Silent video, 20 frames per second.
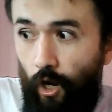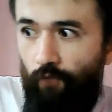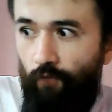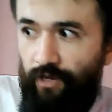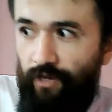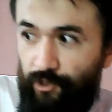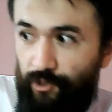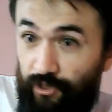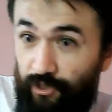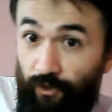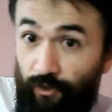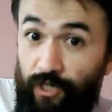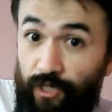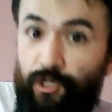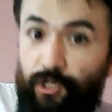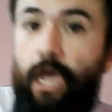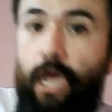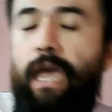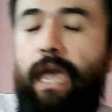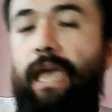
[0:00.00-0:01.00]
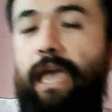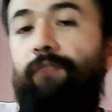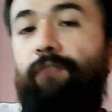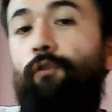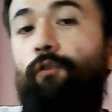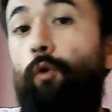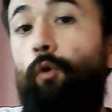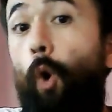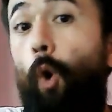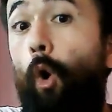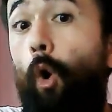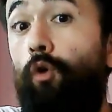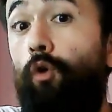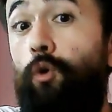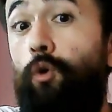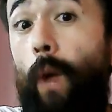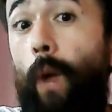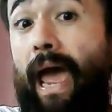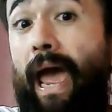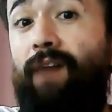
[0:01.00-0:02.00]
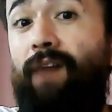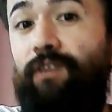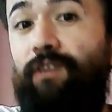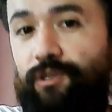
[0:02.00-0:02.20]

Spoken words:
of a series. If all you have